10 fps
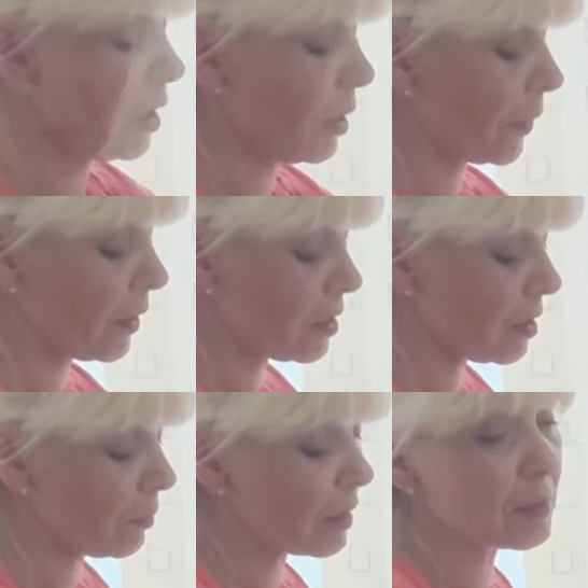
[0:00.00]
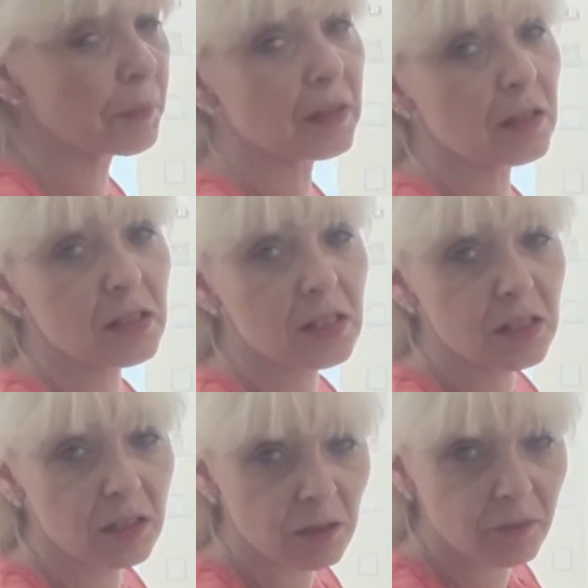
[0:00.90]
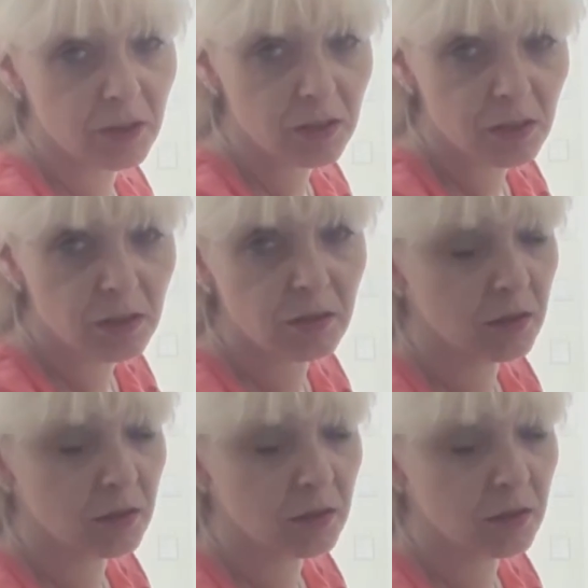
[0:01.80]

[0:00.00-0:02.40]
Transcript: You need to balance out the proportions